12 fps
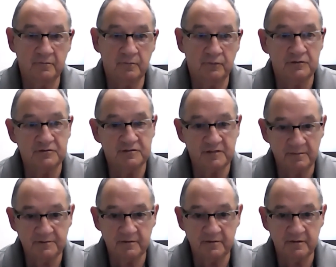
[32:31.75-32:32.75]

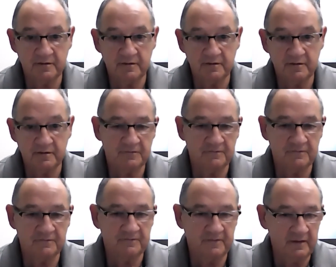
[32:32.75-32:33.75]
perception different?
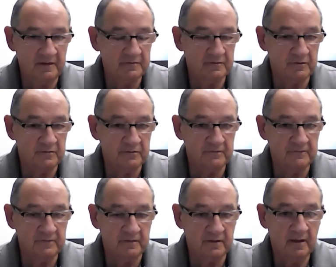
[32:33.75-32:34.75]
How's your feeling tone
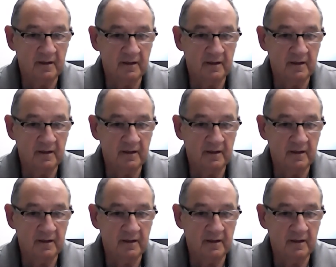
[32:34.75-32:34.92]
different?